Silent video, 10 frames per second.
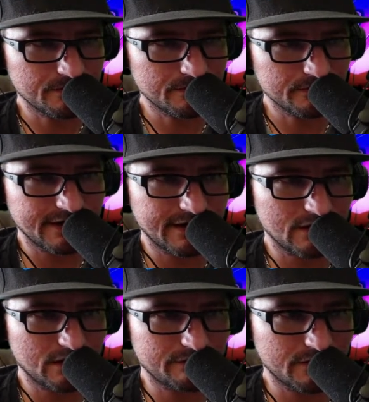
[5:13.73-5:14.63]
to
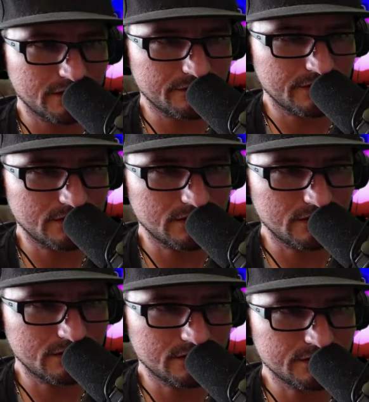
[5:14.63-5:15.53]
get off of,
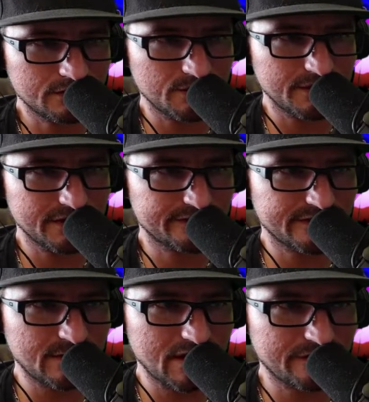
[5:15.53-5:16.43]
to be
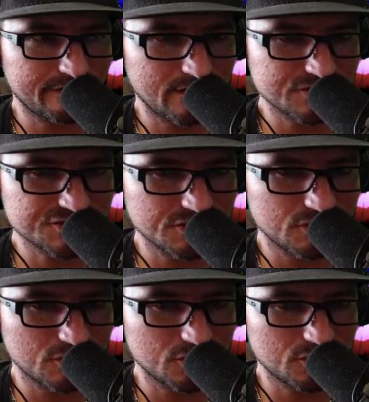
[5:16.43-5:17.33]
semi-functional.